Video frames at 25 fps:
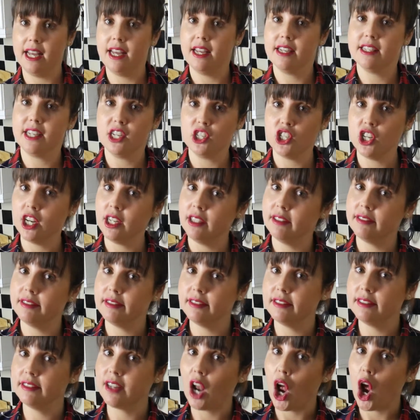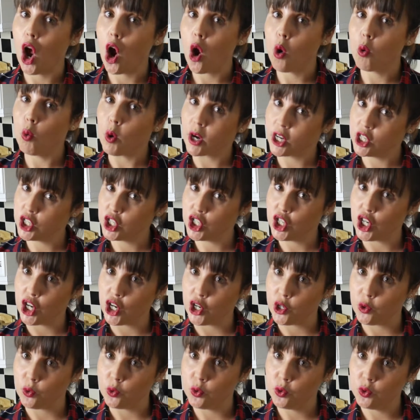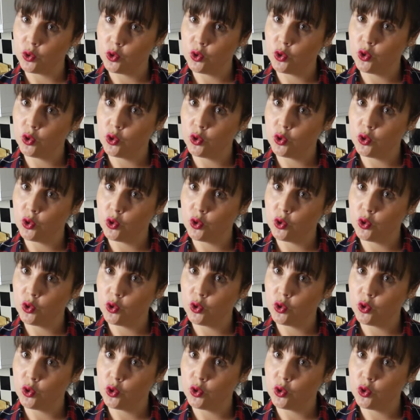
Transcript: Did you? What did you do?